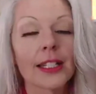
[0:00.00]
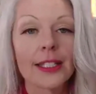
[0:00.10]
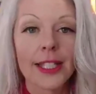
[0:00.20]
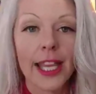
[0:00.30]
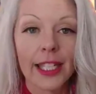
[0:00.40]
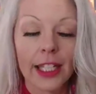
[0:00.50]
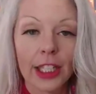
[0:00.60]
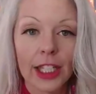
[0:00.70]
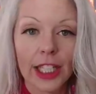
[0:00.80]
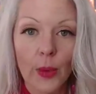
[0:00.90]
Take a
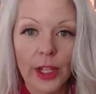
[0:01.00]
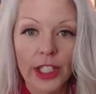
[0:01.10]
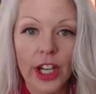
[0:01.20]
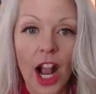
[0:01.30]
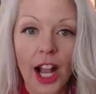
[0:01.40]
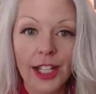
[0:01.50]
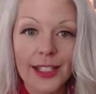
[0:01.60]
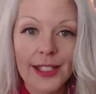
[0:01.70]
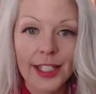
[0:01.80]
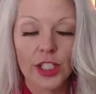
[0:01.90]
look at what you're
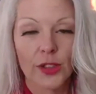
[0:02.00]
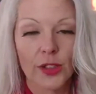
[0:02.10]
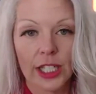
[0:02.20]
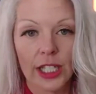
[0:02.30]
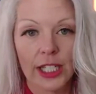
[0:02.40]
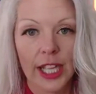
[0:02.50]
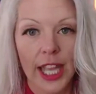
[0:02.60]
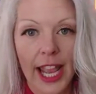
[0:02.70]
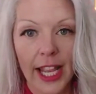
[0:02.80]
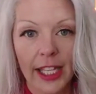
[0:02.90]
honestly drinking
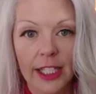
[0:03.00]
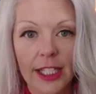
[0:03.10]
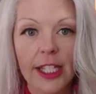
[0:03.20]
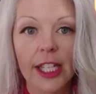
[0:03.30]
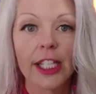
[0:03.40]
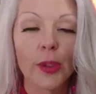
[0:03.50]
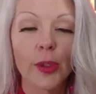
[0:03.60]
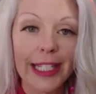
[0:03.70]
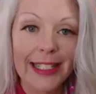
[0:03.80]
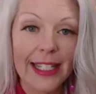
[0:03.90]
and
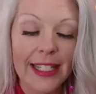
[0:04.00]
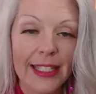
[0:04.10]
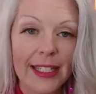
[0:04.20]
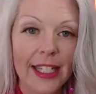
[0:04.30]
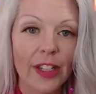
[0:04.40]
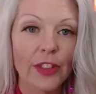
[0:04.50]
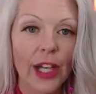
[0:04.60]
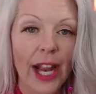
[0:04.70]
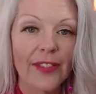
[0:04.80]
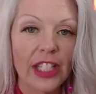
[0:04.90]
increase it. If
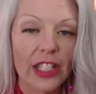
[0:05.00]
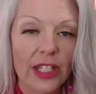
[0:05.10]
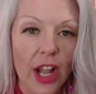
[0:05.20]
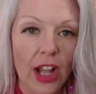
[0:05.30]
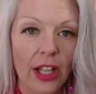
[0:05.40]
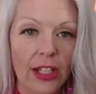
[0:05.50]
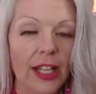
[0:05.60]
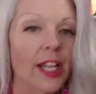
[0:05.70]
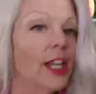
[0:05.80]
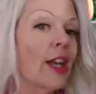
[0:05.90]
you're having a stall,
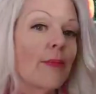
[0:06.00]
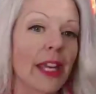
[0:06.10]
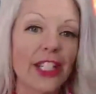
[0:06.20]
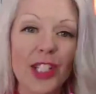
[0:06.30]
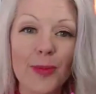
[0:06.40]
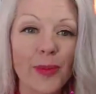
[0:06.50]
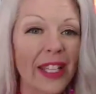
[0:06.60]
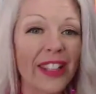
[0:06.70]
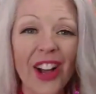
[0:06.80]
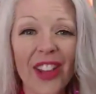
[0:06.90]
it may just be
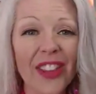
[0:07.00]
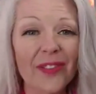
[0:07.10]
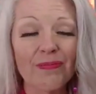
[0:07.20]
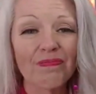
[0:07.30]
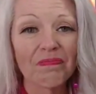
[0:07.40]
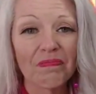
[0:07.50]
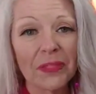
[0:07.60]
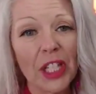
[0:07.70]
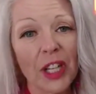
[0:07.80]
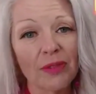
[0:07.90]
that all that,
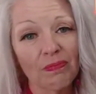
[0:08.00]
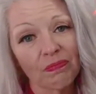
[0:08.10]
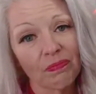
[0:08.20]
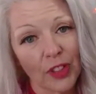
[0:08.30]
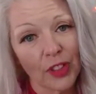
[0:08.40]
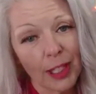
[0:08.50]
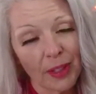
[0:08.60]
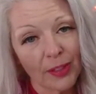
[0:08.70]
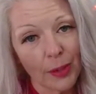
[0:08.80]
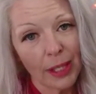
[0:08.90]
you know, forgive
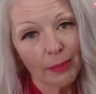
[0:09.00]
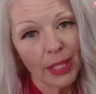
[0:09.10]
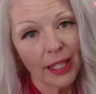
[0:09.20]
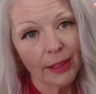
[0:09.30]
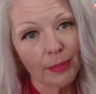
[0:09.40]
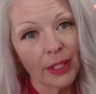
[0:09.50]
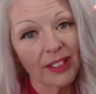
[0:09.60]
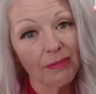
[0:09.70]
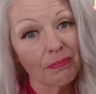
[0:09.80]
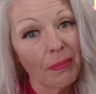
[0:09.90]
me for being blunt, but
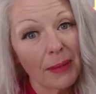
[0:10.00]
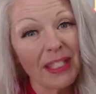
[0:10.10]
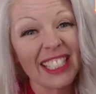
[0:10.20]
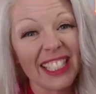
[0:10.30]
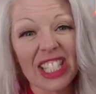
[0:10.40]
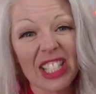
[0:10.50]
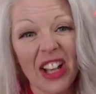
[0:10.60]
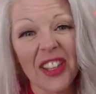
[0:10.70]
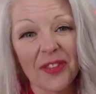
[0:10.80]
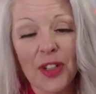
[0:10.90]
maybe just
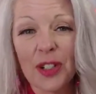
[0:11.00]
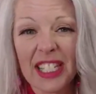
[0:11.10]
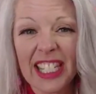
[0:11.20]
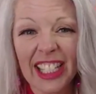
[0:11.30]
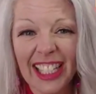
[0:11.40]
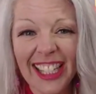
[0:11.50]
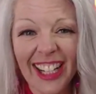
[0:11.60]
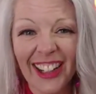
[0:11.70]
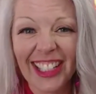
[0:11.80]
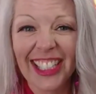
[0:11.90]
all that food is still in
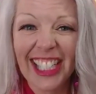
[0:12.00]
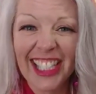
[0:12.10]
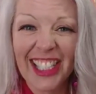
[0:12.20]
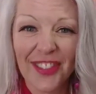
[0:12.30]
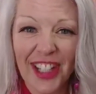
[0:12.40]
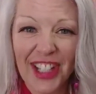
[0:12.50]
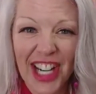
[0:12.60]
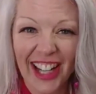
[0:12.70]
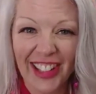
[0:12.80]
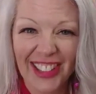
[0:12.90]
there and you need to flush
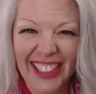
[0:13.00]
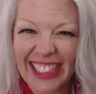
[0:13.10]
it out.